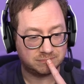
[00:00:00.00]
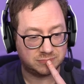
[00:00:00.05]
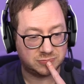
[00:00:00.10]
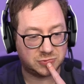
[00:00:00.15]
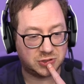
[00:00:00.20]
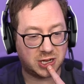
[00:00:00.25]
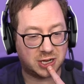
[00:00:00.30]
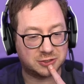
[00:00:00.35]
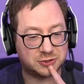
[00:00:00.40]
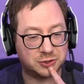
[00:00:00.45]

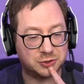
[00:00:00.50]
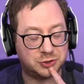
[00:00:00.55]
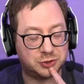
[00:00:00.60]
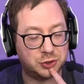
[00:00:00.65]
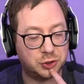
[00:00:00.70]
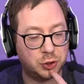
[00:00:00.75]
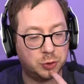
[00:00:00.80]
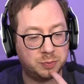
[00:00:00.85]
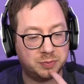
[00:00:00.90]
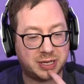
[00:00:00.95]
Dr.
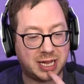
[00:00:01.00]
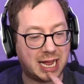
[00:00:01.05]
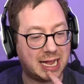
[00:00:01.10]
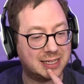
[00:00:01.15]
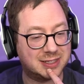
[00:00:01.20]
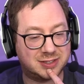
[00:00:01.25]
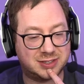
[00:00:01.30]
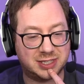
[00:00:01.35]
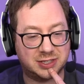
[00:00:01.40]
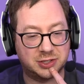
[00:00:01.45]
Doom
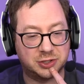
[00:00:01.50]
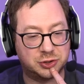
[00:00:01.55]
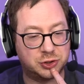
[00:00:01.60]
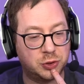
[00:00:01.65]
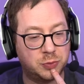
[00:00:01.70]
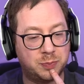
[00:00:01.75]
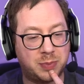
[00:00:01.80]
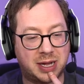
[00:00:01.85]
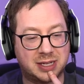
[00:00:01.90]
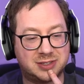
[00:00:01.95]
can't send the
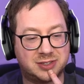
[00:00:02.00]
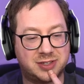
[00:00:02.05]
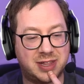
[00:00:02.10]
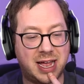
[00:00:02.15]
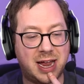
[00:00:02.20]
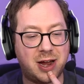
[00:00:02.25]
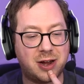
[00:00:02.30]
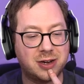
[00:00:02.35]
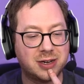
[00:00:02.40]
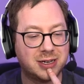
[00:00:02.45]
Doombots
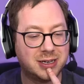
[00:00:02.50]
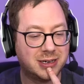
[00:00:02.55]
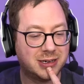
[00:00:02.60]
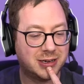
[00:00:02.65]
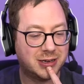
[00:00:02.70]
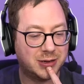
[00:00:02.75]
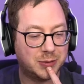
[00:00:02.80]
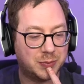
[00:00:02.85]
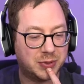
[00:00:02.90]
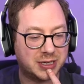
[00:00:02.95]
there,
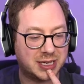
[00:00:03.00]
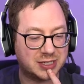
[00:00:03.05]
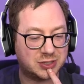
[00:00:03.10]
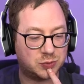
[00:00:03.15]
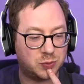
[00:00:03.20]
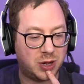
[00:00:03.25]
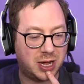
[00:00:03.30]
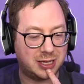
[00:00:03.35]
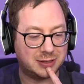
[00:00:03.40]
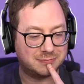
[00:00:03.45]
but guess
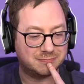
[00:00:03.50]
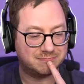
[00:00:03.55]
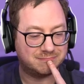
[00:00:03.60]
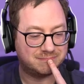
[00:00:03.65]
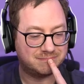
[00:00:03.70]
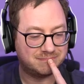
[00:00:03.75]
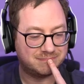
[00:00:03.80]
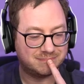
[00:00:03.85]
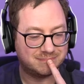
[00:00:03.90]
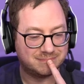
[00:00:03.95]
what?
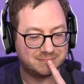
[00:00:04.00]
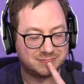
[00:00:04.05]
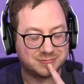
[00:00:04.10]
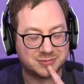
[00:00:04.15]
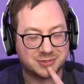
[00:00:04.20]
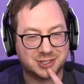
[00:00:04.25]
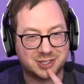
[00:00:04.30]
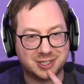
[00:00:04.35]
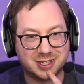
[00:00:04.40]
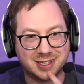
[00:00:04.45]

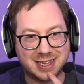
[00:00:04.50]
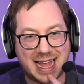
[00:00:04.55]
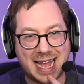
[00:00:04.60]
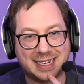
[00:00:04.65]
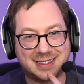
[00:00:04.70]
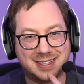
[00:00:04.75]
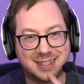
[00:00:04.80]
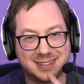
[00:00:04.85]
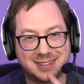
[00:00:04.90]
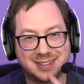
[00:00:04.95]

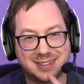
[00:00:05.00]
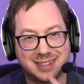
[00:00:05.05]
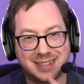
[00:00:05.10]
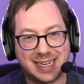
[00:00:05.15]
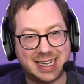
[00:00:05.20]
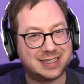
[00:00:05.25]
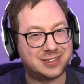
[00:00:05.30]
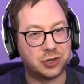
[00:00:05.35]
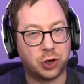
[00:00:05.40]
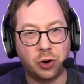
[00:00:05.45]
Galactus,
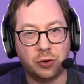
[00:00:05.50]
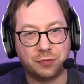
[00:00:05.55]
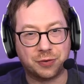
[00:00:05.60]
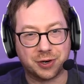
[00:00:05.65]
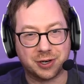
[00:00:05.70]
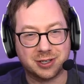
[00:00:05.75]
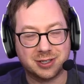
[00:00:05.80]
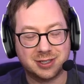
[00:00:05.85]
it's over.